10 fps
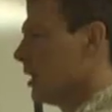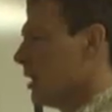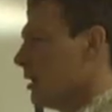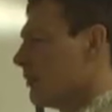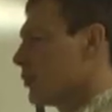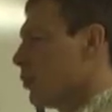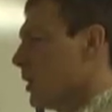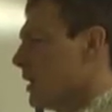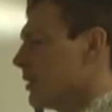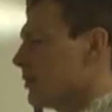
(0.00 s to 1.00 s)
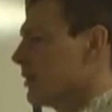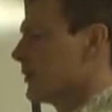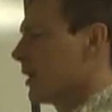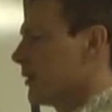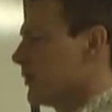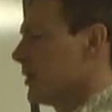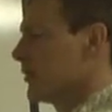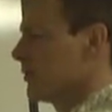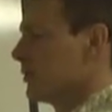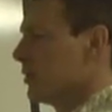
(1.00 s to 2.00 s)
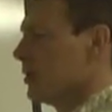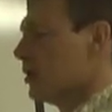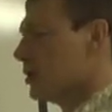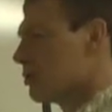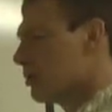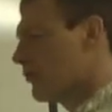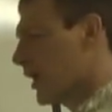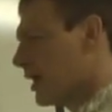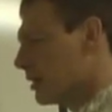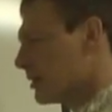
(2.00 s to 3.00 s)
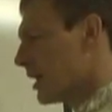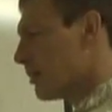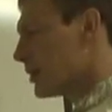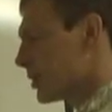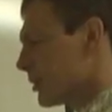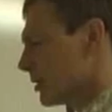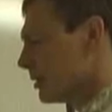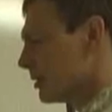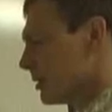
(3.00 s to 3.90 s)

of 20 degrees Celsius to a final temperature,